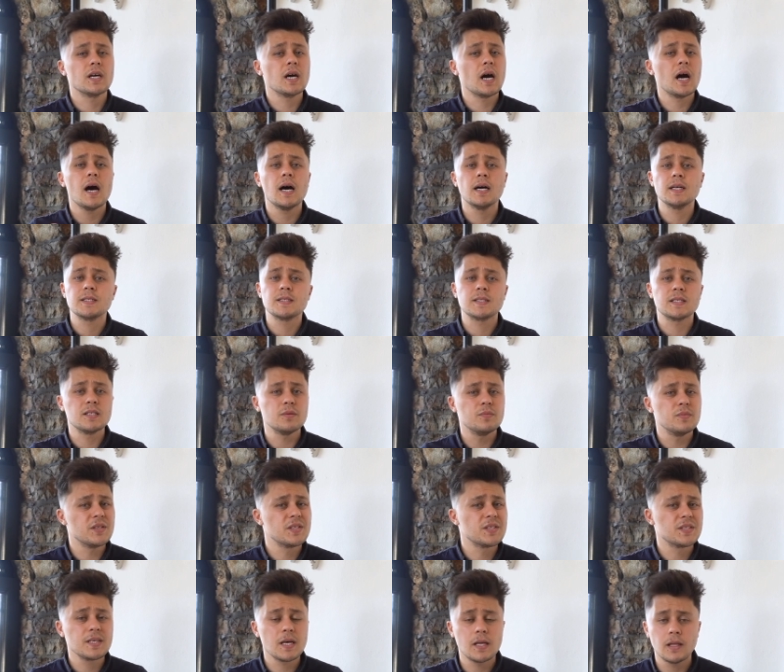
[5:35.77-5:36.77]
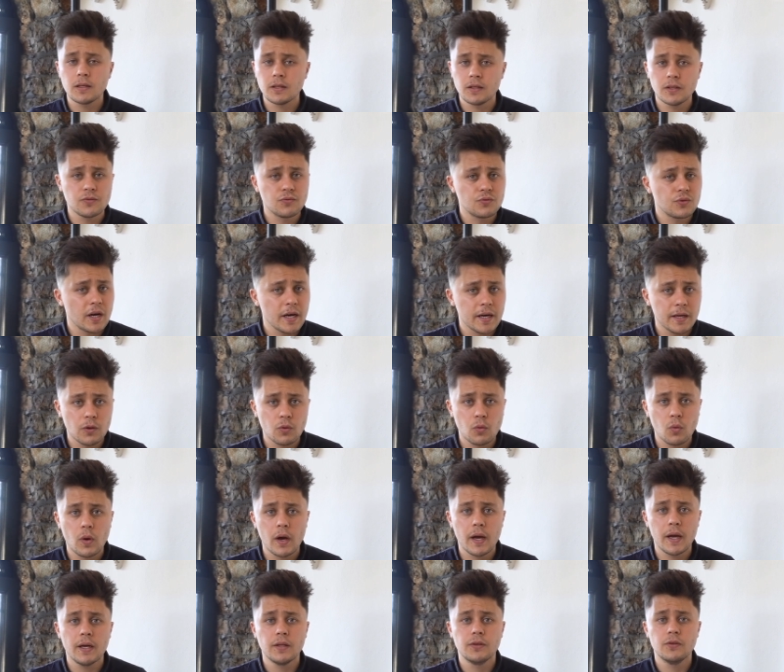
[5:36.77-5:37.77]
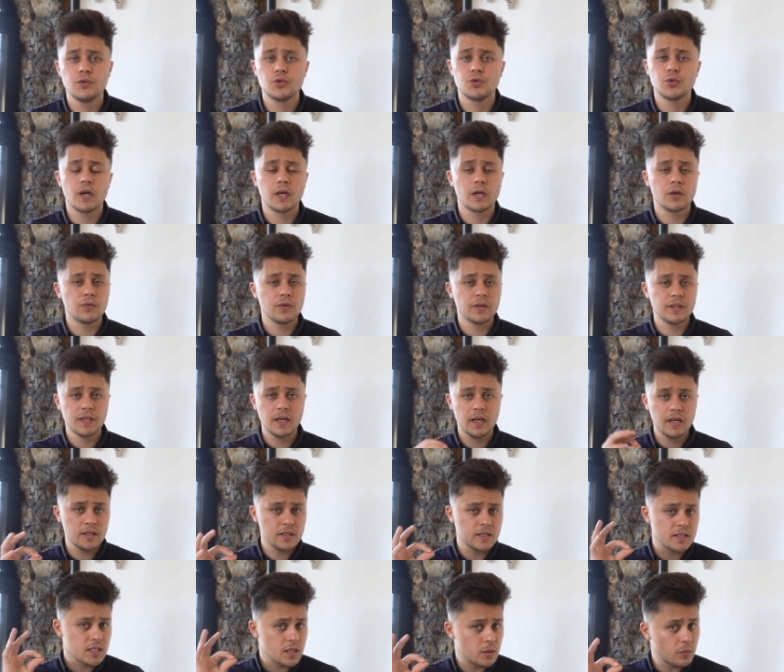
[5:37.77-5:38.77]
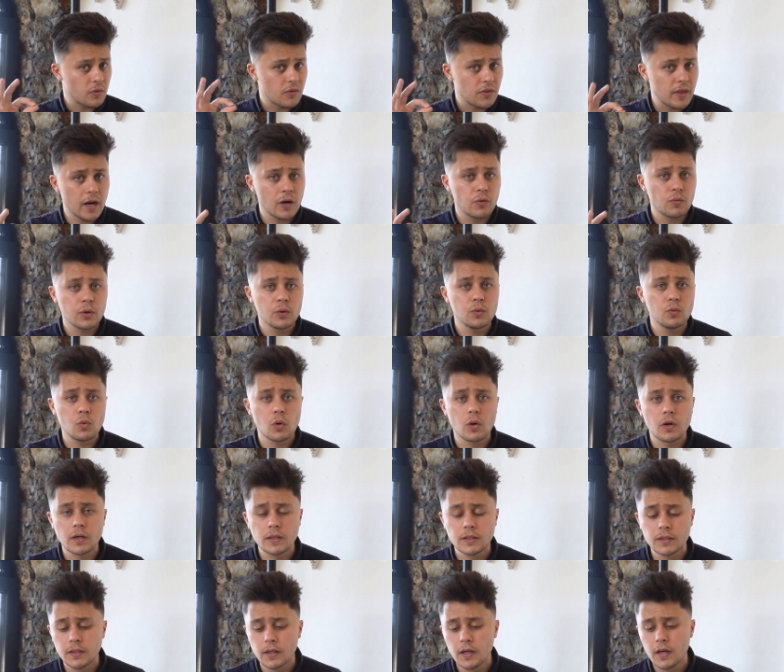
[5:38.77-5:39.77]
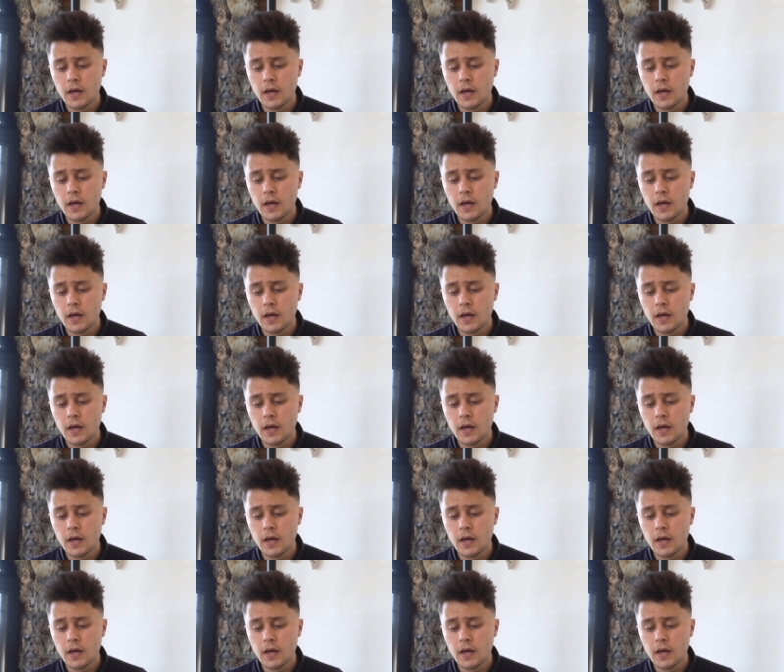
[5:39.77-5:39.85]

constantly be selling it right away to try to retain some of that reward.